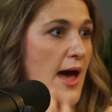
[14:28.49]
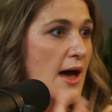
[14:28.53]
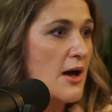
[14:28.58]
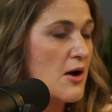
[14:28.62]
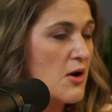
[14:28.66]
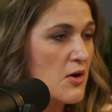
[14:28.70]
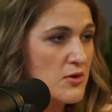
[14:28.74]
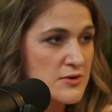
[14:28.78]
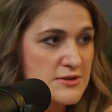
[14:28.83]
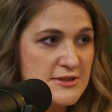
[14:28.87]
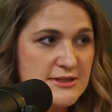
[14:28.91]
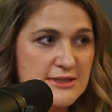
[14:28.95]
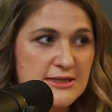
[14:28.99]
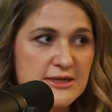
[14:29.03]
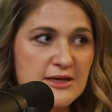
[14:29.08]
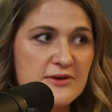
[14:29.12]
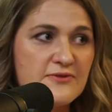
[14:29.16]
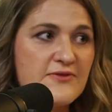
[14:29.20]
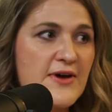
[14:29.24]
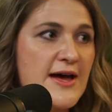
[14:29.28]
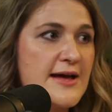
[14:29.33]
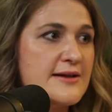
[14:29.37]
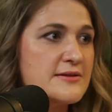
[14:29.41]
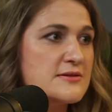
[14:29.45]
hosting
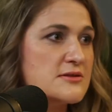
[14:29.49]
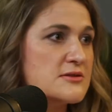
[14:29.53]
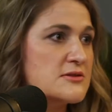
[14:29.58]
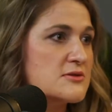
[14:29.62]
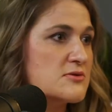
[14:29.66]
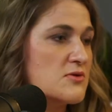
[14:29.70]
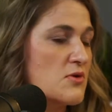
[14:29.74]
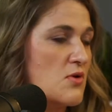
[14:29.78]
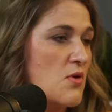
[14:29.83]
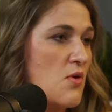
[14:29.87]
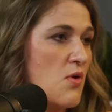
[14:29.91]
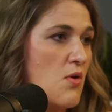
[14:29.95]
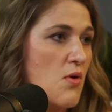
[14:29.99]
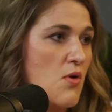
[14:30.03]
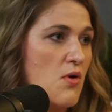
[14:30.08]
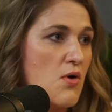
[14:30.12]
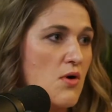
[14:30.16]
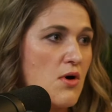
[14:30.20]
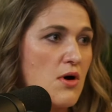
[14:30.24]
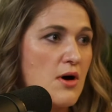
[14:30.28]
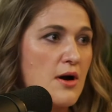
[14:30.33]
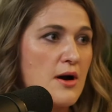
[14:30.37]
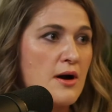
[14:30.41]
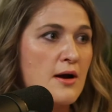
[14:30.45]
events,
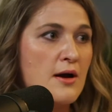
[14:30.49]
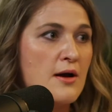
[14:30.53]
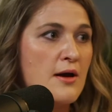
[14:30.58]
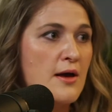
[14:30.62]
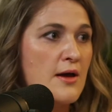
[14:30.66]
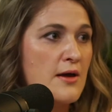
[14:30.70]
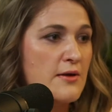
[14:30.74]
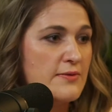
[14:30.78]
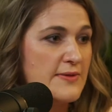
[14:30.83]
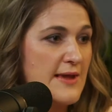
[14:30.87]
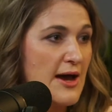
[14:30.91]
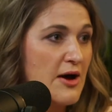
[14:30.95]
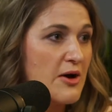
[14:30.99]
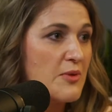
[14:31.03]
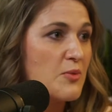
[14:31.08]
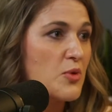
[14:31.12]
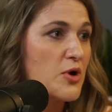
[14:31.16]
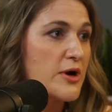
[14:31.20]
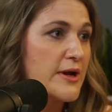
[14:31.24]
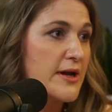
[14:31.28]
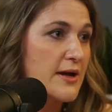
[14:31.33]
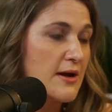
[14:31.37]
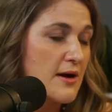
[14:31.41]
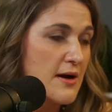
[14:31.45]
or now I'm
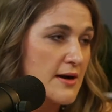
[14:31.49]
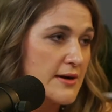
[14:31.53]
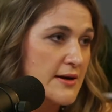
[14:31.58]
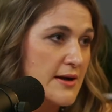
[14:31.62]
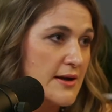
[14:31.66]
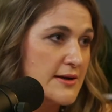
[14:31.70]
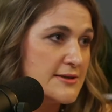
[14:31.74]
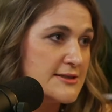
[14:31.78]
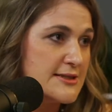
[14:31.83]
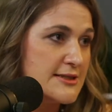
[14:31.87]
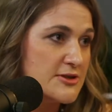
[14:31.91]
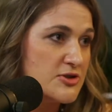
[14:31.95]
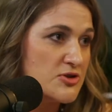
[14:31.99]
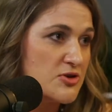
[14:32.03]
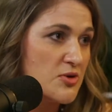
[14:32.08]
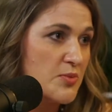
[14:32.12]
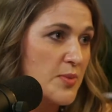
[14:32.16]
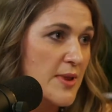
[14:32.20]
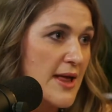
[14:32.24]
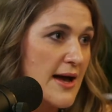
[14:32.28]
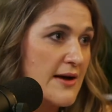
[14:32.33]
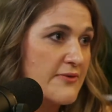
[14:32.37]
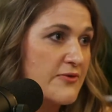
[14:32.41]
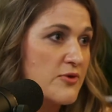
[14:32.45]
working on a digital
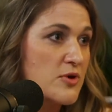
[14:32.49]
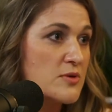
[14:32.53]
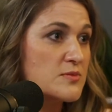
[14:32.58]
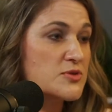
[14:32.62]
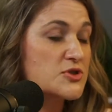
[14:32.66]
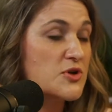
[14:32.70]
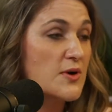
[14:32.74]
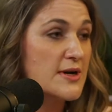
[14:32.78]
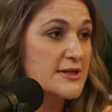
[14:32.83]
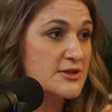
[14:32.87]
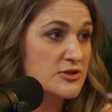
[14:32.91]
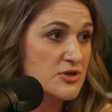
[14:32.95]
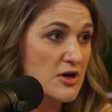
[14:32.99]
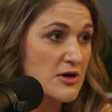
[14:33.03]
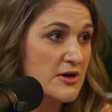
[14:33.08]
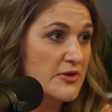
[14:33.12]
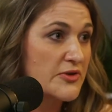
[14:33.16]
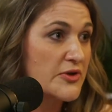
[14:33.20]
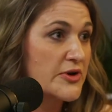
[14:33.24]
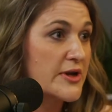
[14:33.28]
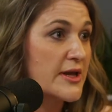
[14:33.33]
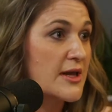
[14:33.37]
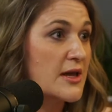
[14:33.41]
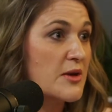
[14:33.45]
platform. So I started
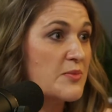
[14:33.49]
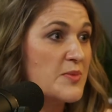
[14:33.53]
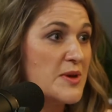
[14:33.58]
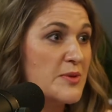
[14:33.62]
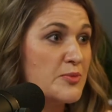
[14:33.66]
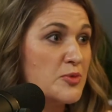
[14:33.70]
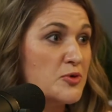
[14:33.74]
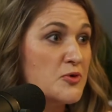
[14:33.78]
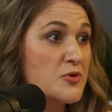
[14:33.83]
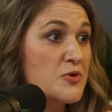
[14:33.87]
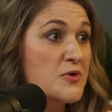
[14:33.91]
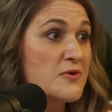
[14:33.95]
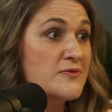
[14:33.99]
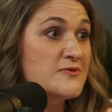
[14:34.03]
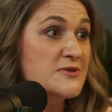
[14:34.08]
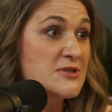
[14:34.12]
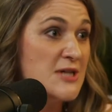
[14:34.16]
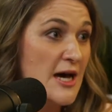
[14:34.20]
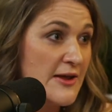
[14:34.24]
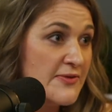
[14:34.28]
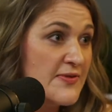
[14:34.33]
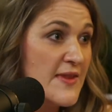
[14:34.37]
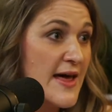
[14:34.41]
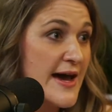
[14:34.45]
looking at people who've
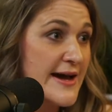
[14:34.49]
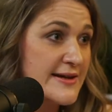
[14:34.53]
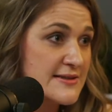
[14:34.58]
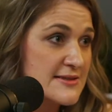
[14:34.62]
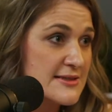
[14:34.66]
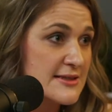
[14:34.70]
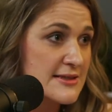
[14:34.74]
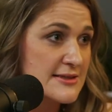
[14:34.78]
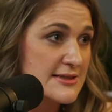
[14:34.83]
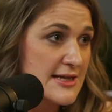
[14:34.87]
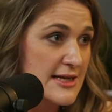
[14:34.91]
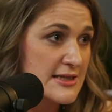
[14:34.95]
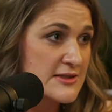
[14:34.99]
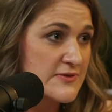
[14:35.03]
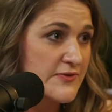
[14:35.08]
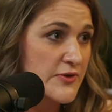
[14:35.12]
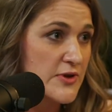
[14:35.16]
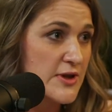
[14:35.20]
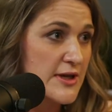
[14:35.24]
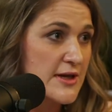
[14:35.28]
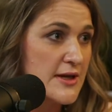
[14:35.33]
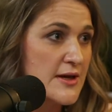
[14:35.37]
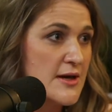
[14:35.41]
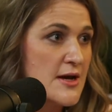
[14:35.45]
done that
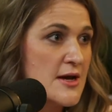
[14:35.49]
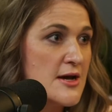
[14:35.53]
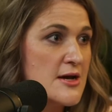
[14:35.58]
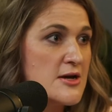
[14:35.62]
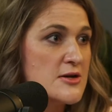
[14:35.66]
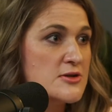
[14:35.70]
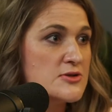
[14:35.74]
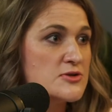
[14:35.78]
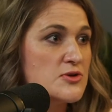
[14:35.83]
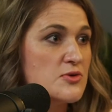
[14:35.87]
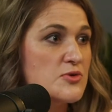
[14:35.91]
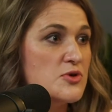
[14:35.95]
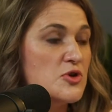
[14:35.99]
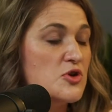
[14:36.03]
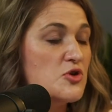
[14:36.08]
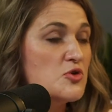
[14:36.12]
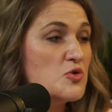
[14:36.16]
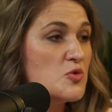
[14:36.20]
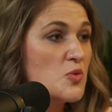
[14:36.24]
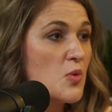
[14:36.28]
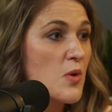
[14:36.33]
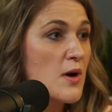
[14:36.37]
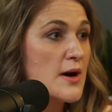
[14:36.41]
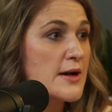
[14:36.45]
successfully. So
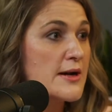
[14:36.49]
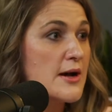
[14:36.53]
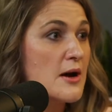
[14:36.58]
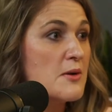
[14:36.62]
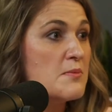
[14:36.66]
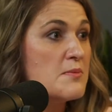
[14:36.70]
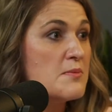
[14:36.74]
you want a